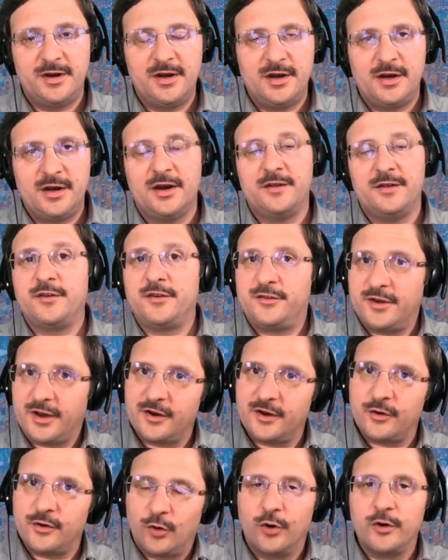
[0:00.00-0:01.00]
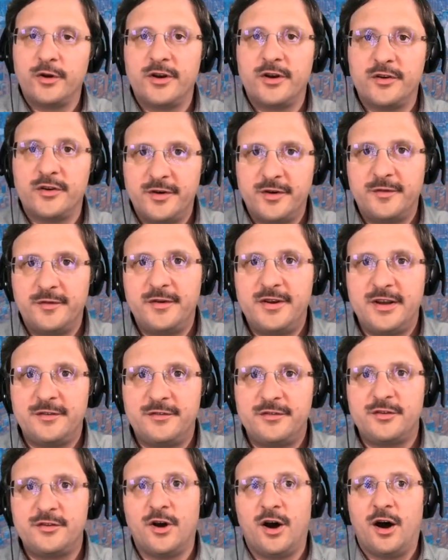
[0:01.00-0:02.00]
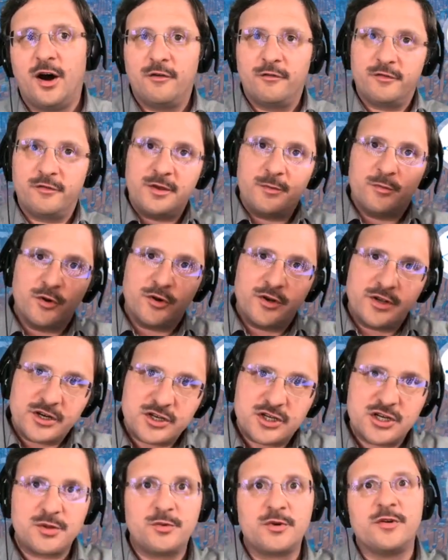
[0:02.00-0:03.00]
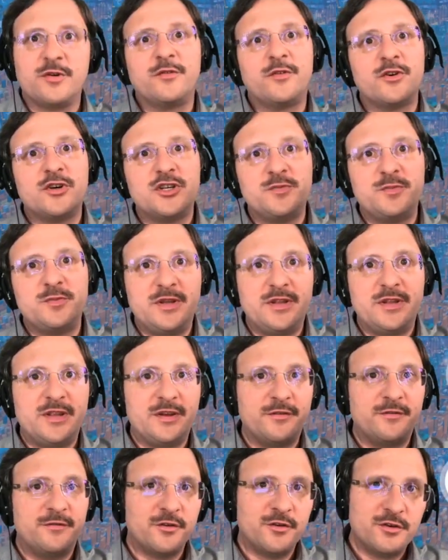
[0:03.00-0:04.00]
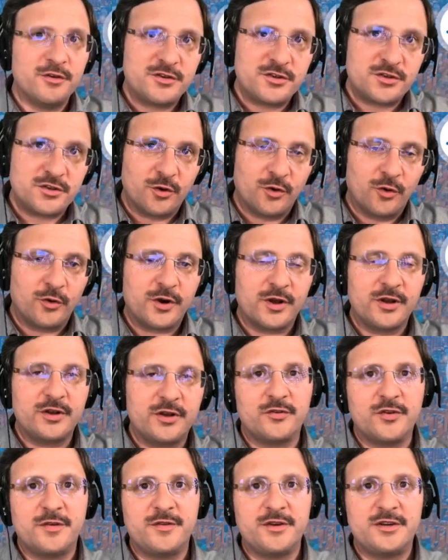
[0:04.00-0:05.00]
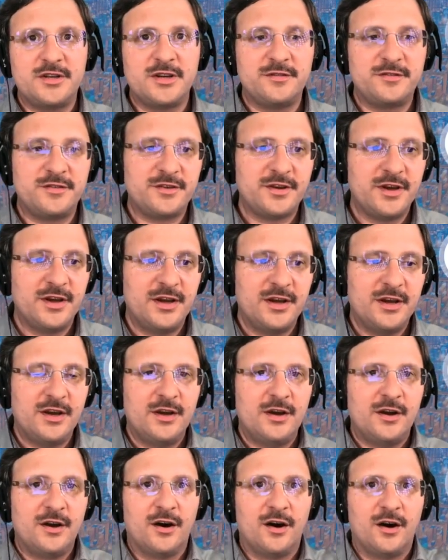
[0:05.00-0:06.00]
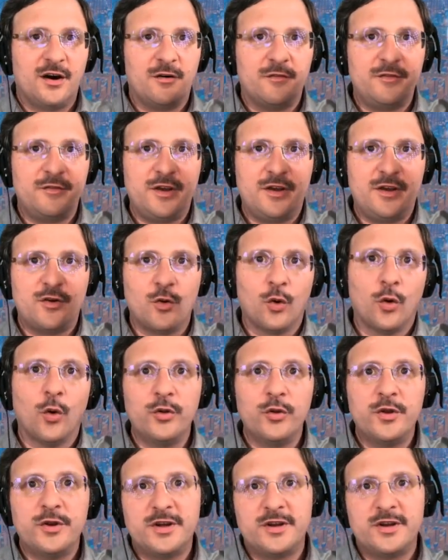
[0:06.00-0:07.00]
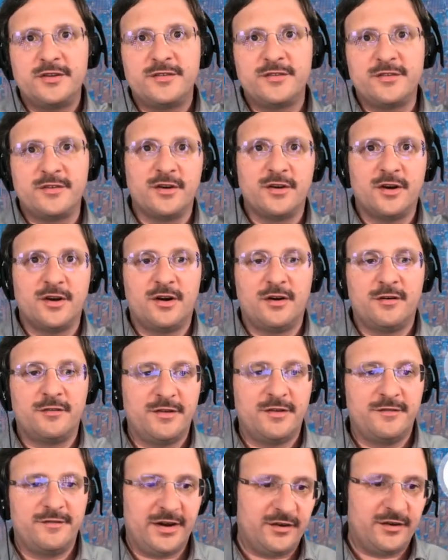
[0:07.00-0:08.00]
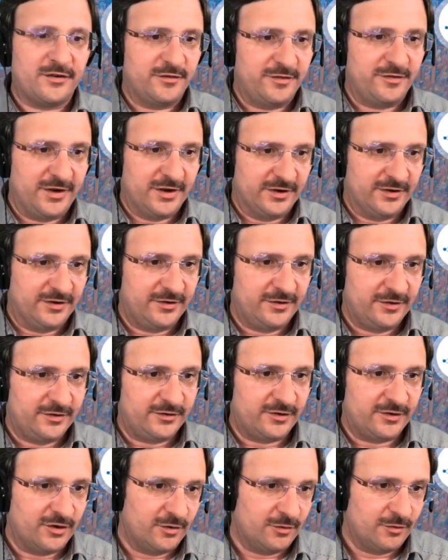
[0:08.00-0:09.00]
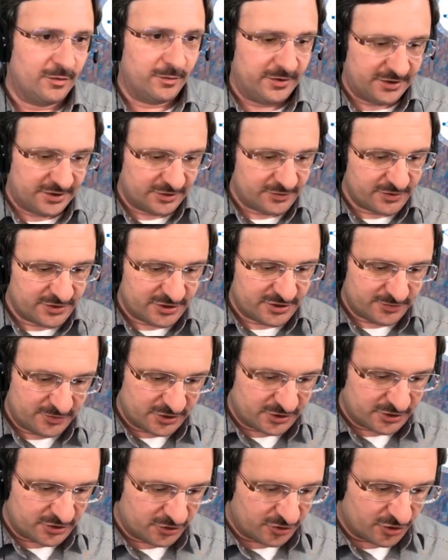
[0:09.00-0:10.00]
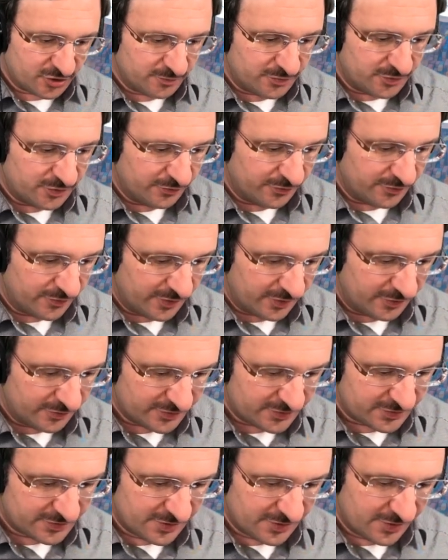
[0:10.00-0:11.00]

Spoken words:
And the second order derivatives of the potential would of course be the first order derivatives of the coordinates of the vector field. So what we do is we just compute those